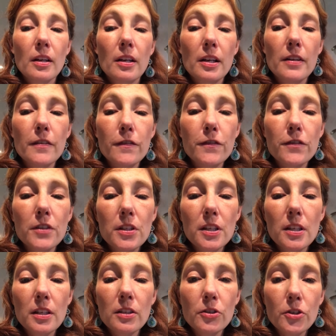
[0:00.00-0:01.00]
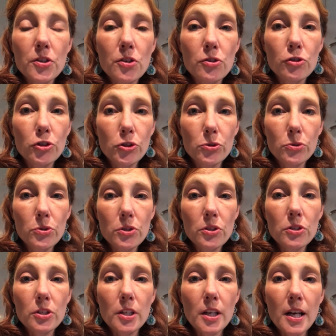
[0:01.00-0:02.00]
If the nurses choose to
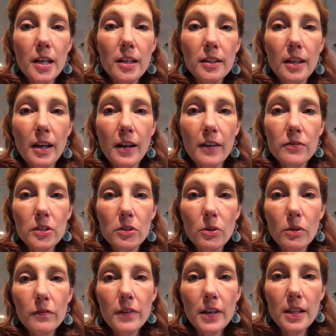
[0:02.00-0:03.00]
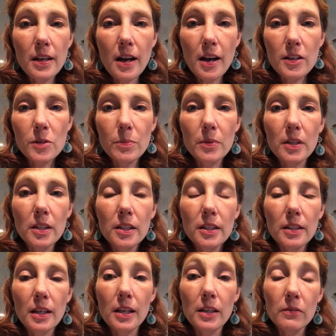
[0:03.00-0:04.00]
strike, they have to notify the
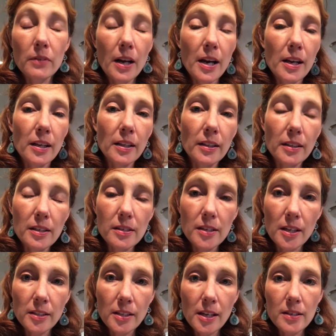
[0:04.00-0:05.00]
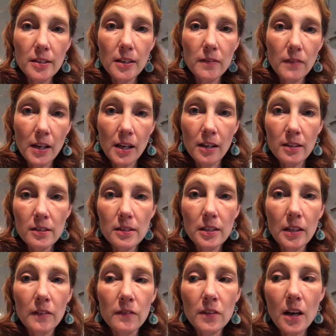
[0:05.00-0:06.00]
hospital in writing at least 10 days in advance
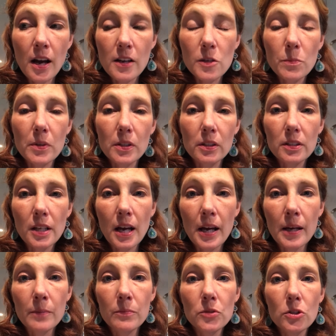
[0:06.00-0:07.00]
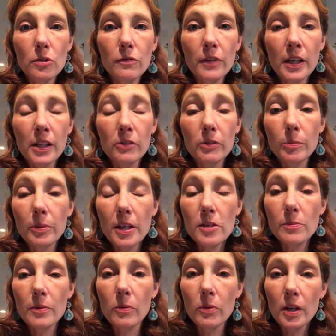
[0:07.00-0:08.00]
to give the hospital time to find
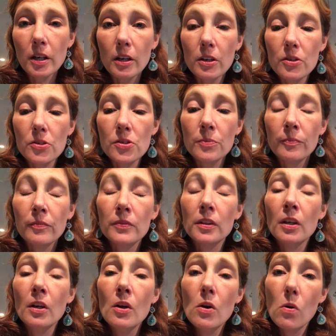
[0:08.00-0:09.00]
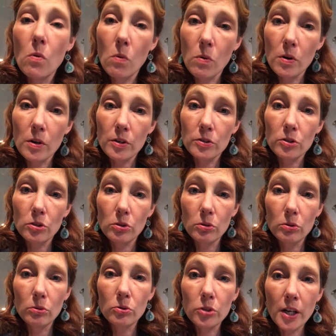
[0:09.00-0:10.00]
replacement workers, or
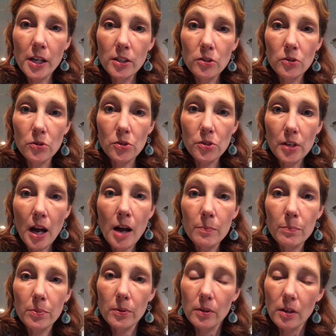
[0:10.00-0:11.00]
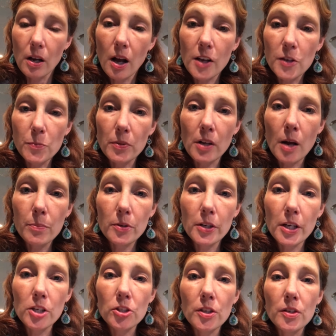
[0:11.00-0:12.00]
to try to stop hospital
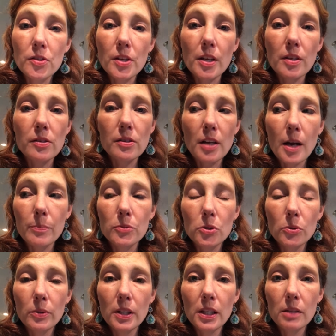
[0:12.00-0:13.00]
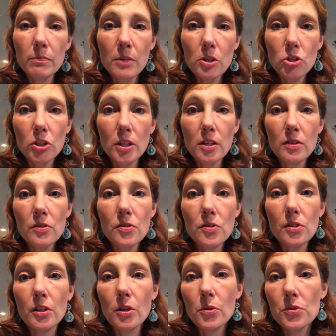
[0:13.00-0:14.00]
operations, like stop doing
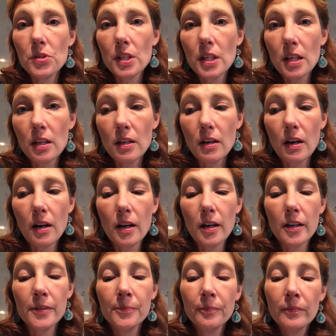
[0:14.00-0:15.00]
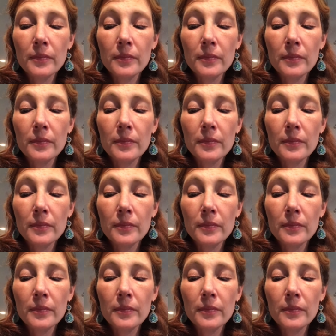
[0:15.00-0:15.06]
admissions, close the ER,